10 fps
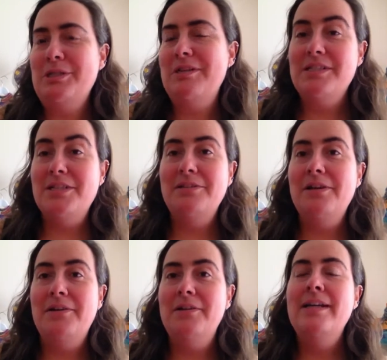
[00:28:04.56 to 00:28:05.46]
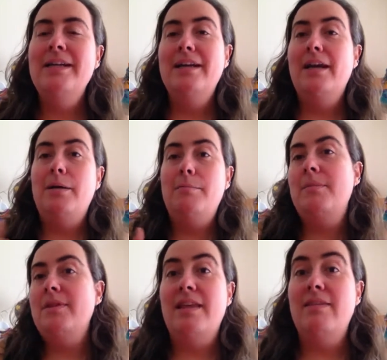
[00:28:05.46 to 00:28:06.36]
I don't know,
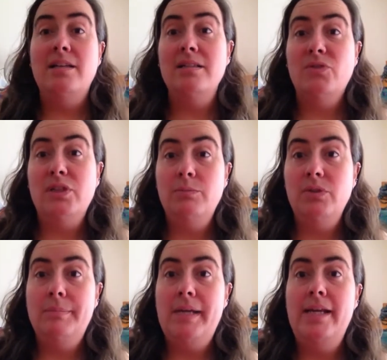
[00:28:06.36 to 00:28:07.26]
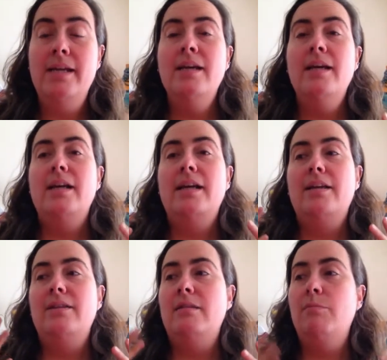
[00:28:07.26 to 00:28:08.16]
then that's fine by me.
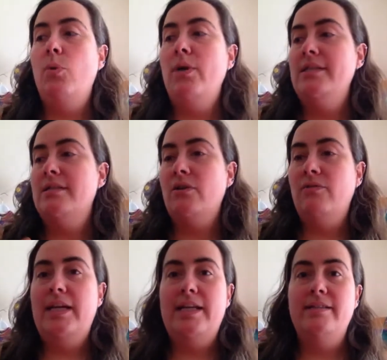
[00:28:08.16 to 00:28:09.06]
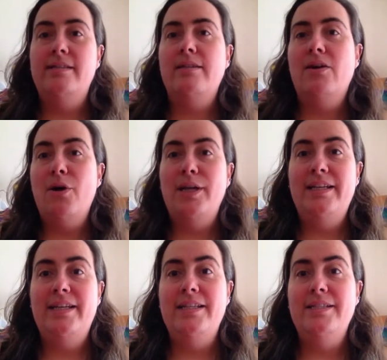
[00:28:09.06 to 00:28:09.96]
The point of it is that I
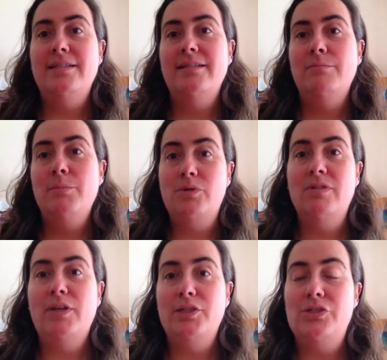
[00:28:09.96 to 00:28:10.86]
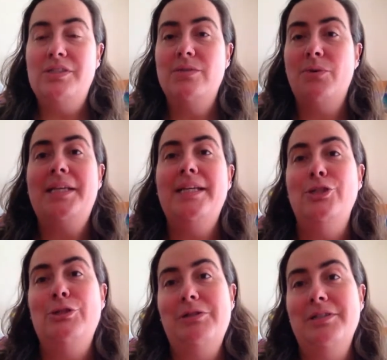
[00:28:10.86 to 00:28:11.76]
need motivation, so I need
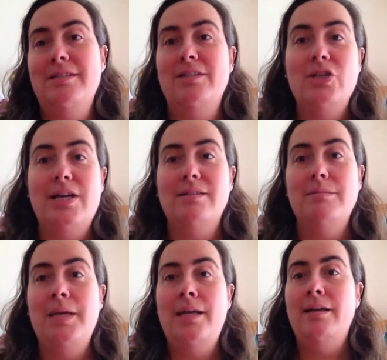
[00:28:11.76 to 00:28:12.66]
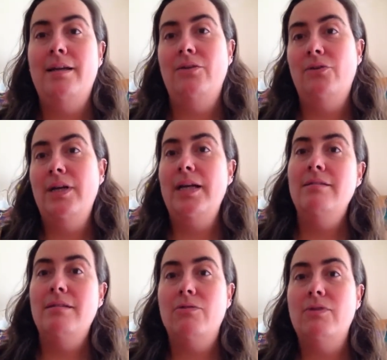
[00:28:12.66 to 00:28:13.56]
you guys to chat to me along in
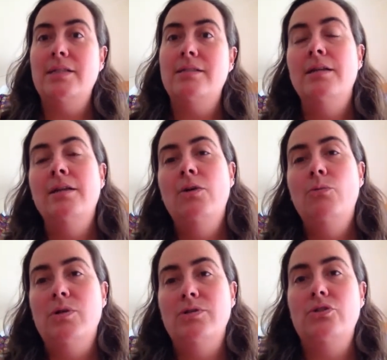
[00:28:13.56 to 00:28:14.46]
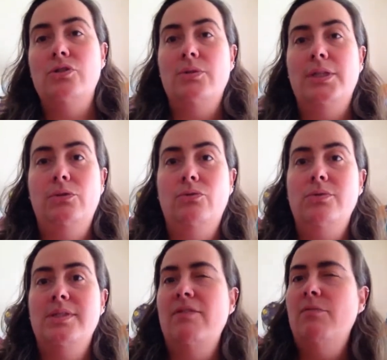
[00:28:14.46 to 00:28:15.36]
the thread whilst you're doing
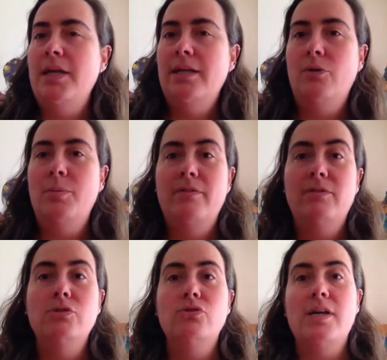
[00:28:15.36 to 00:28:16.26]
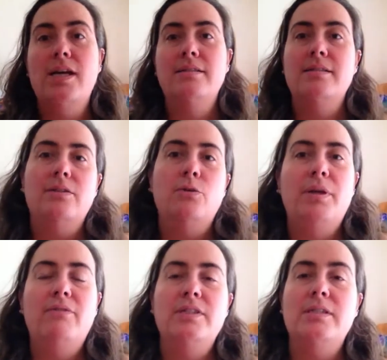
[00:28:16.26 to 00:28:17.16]
yours, give me a little bit of interest, a little bit
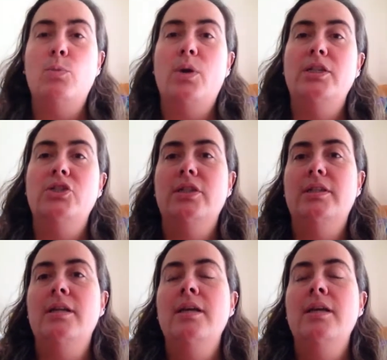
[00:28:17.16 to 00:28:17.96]
of inspiration,